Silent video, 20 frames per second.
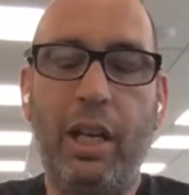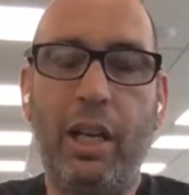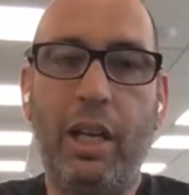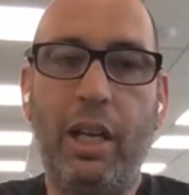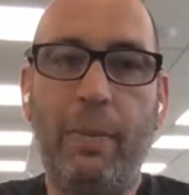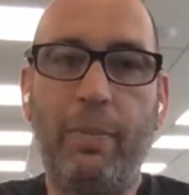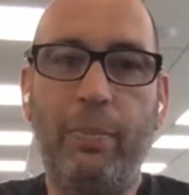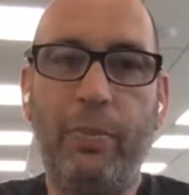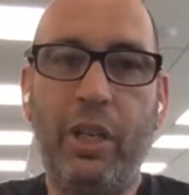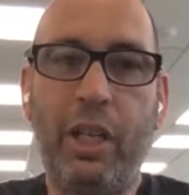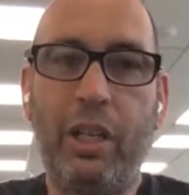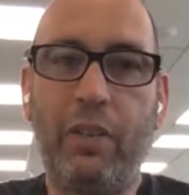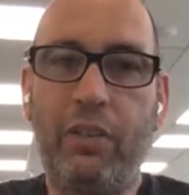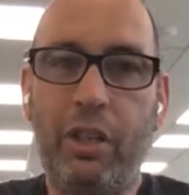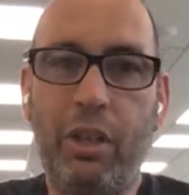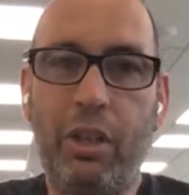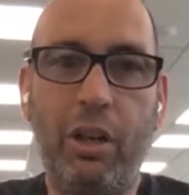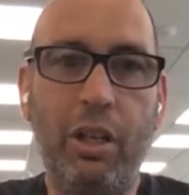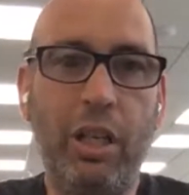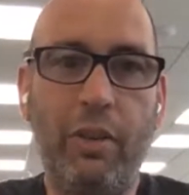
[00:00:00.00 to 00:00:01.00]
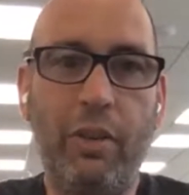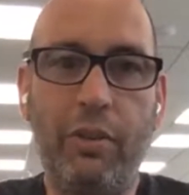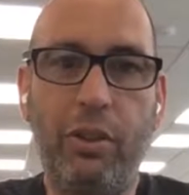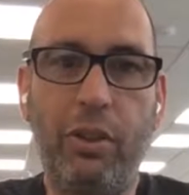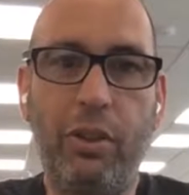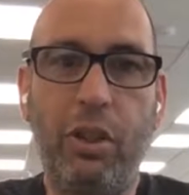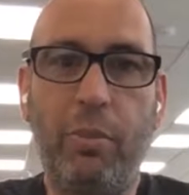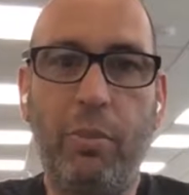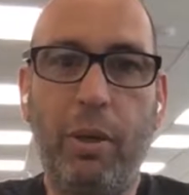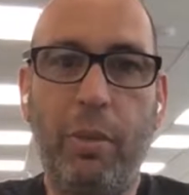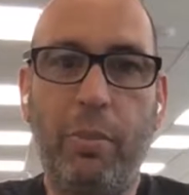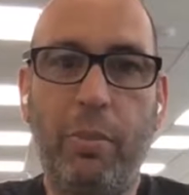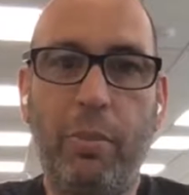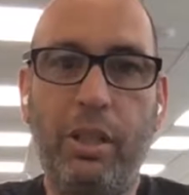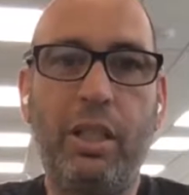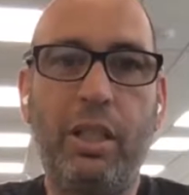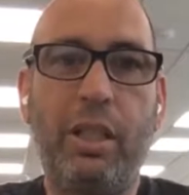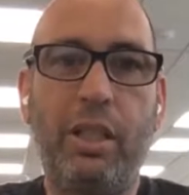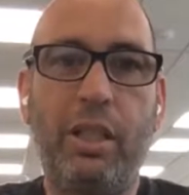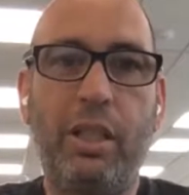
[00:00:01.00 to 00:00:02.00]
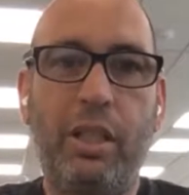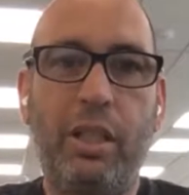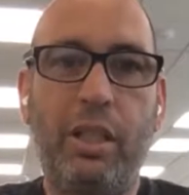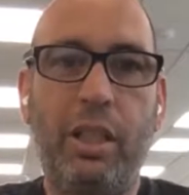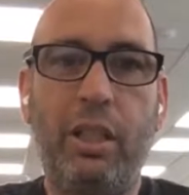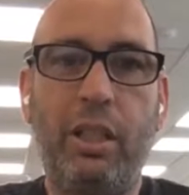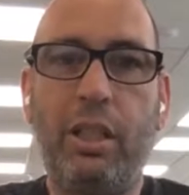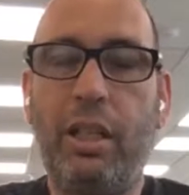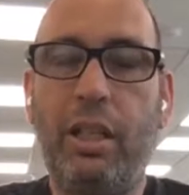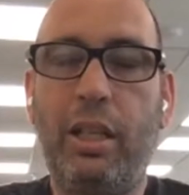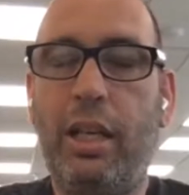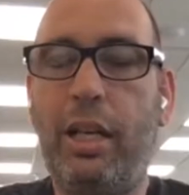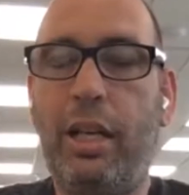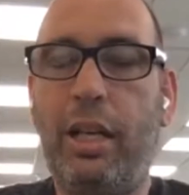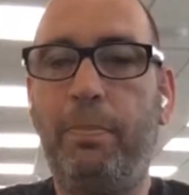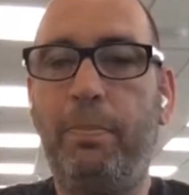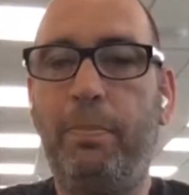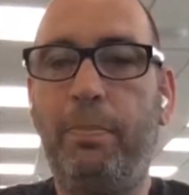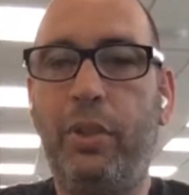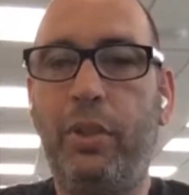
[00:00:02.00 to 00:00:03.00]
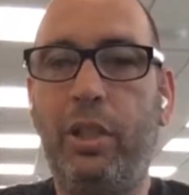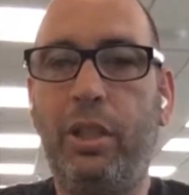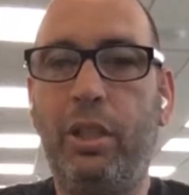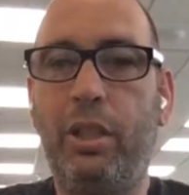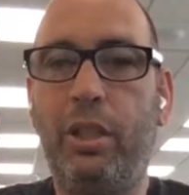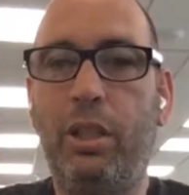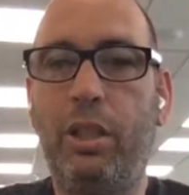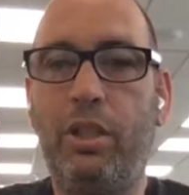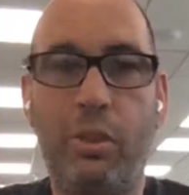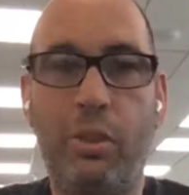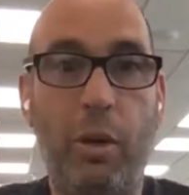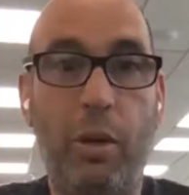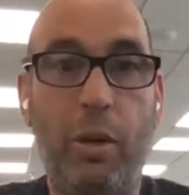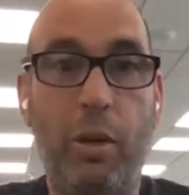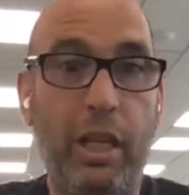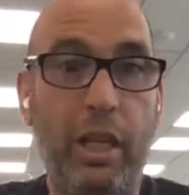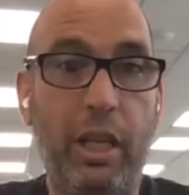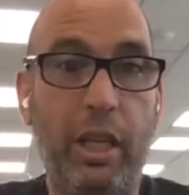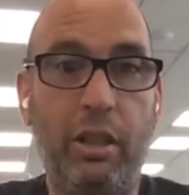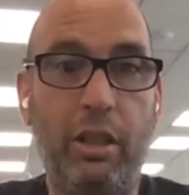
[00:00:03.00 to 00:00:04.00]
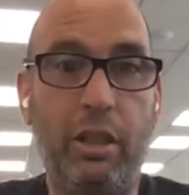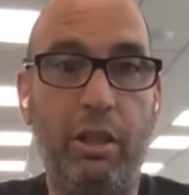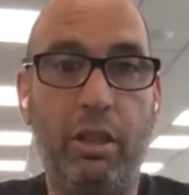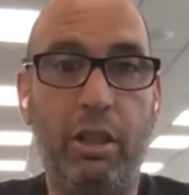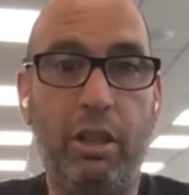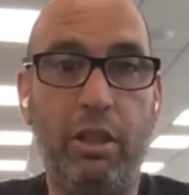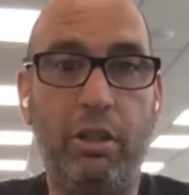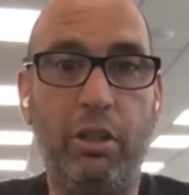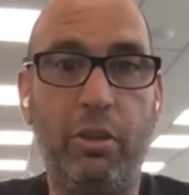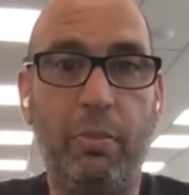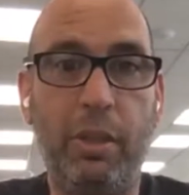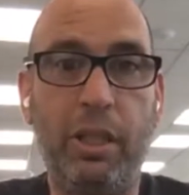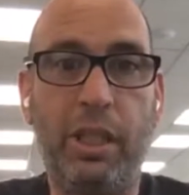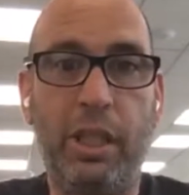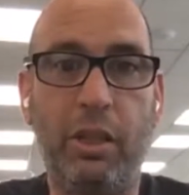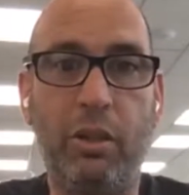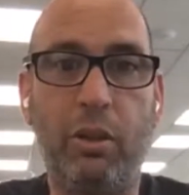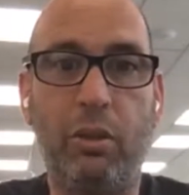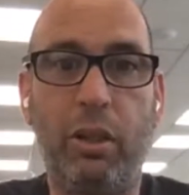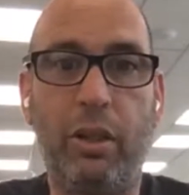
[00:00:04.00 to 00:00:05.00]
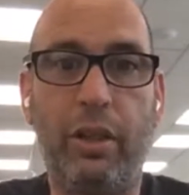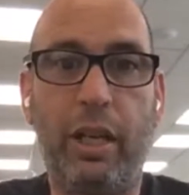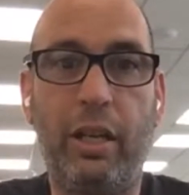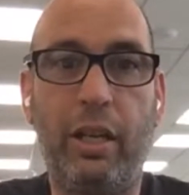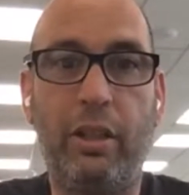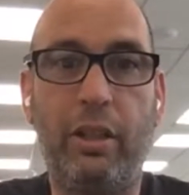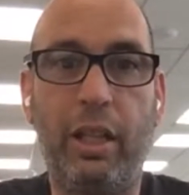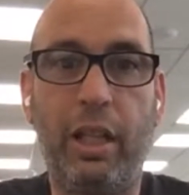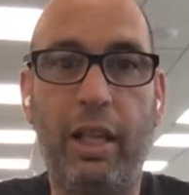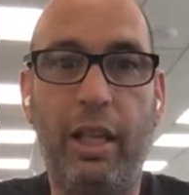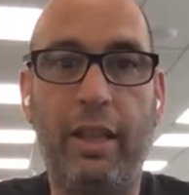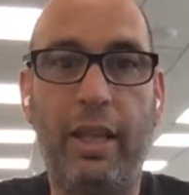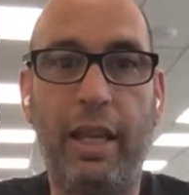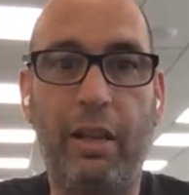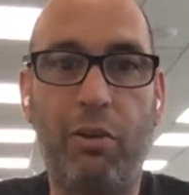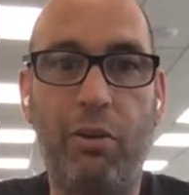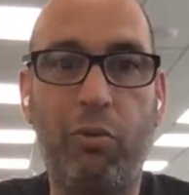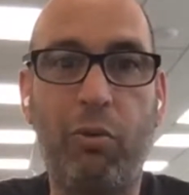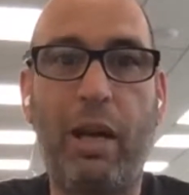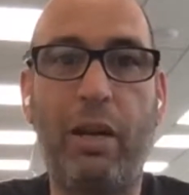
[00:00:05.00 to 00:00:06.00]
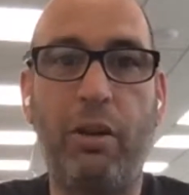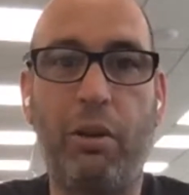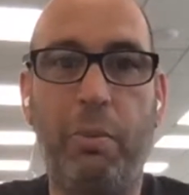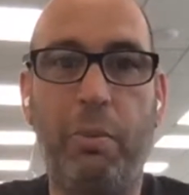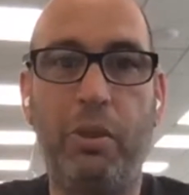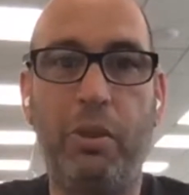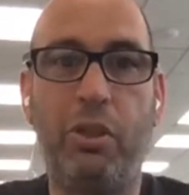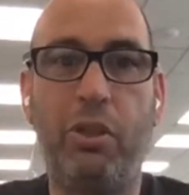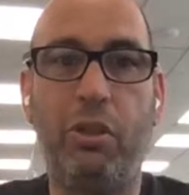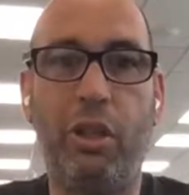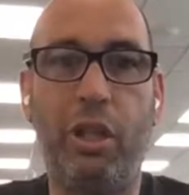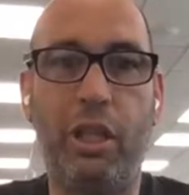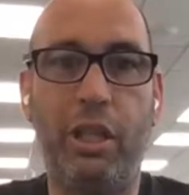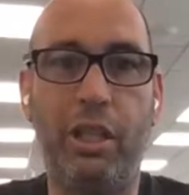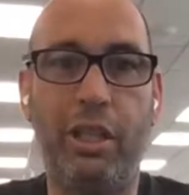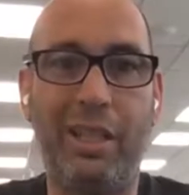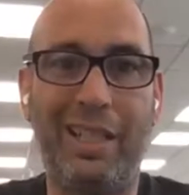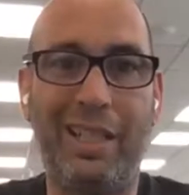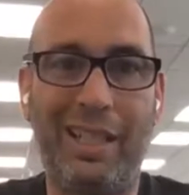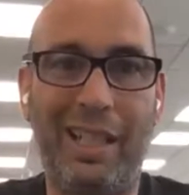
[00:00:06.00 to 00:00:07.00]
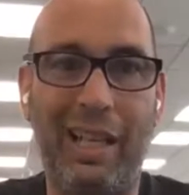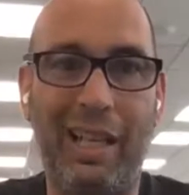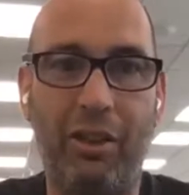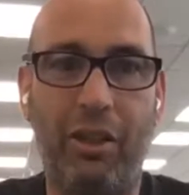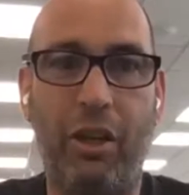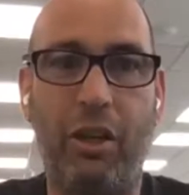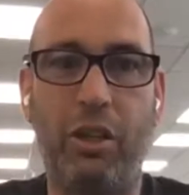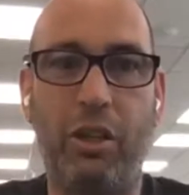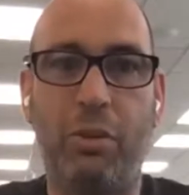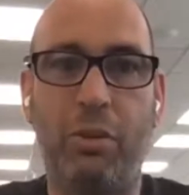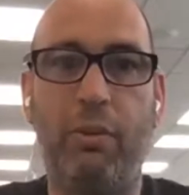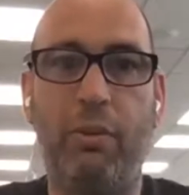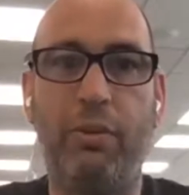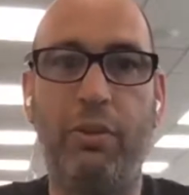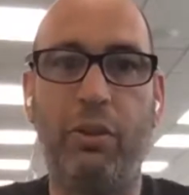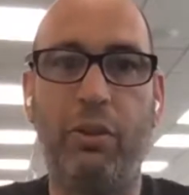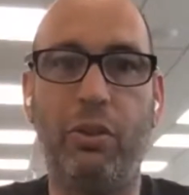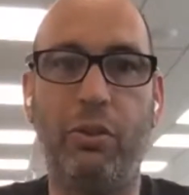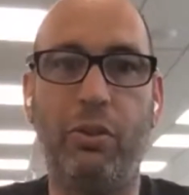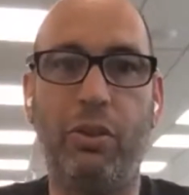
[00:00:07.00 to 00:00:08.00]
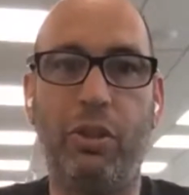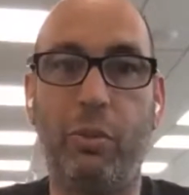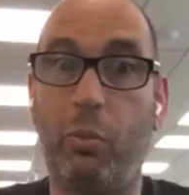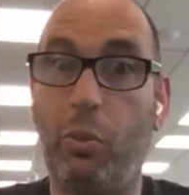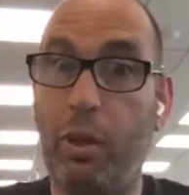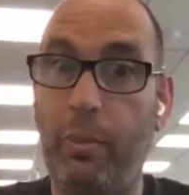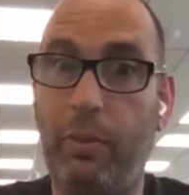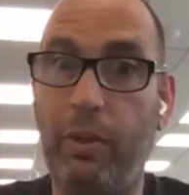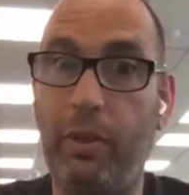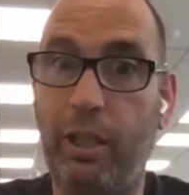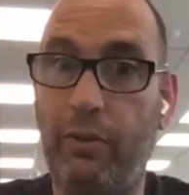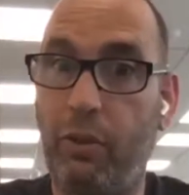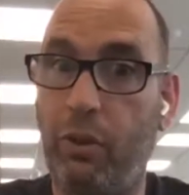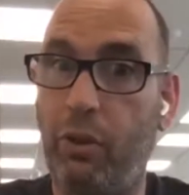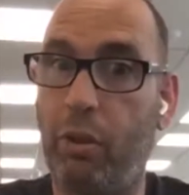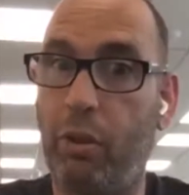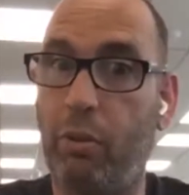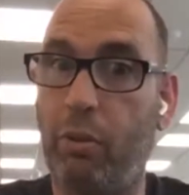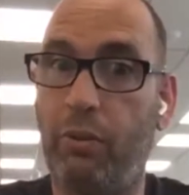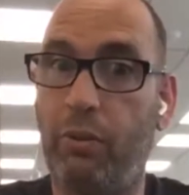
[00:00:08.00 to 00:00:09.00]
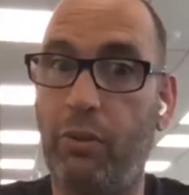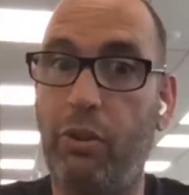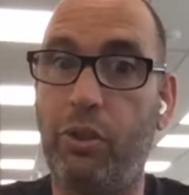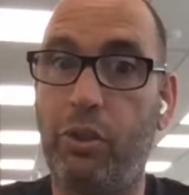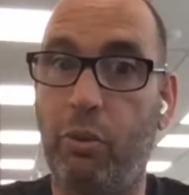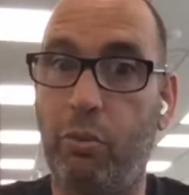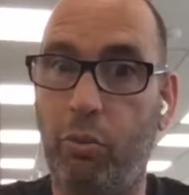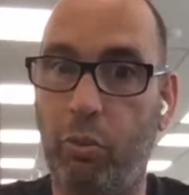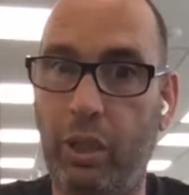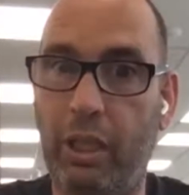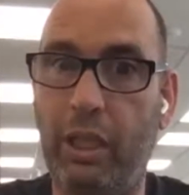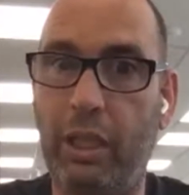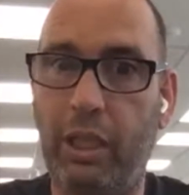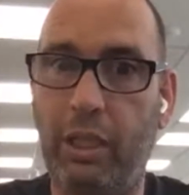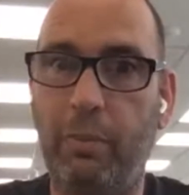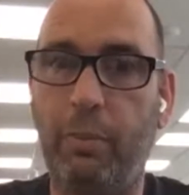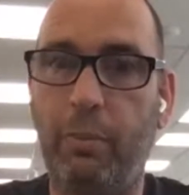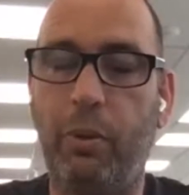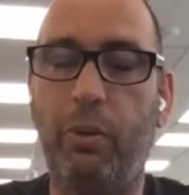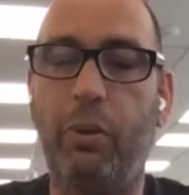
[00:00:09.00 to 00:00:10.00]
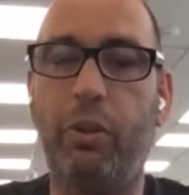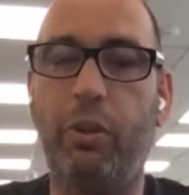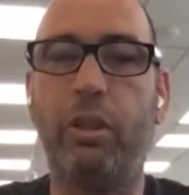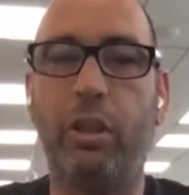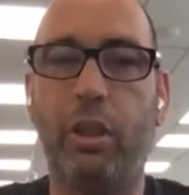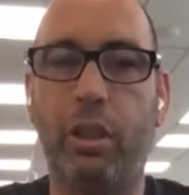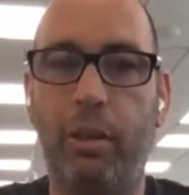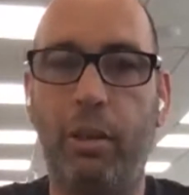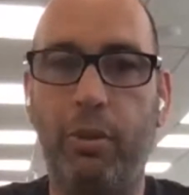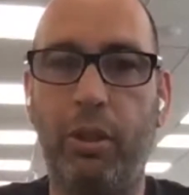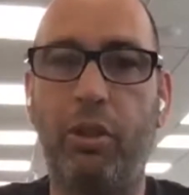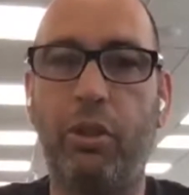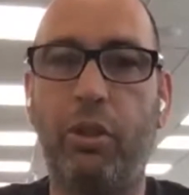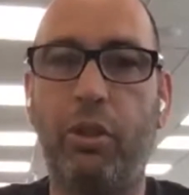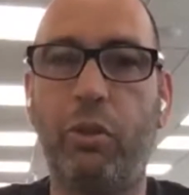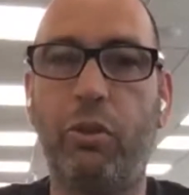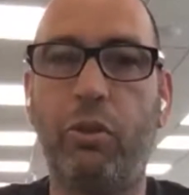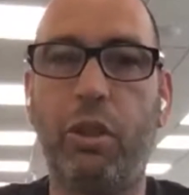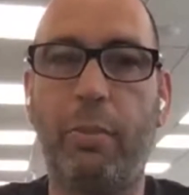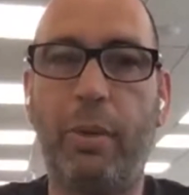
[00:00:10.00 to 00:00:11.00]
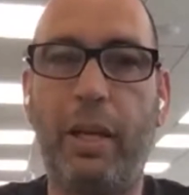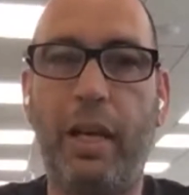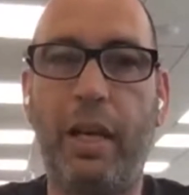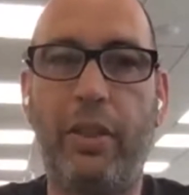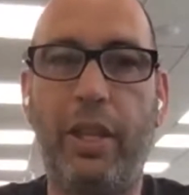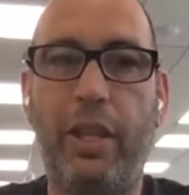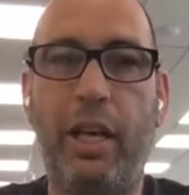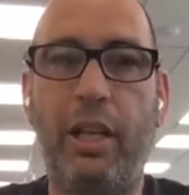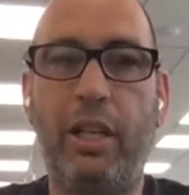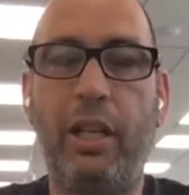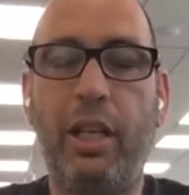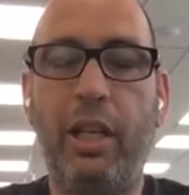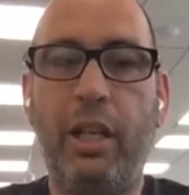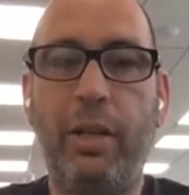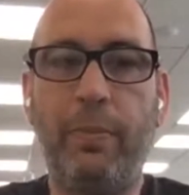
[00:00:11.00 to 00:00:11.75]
And if you don't have a Google My Business listing, it just won't be there. You're missing all of that great opportunity to get those reviews. We believe Google reviews are really important, and I'm going to talk about that.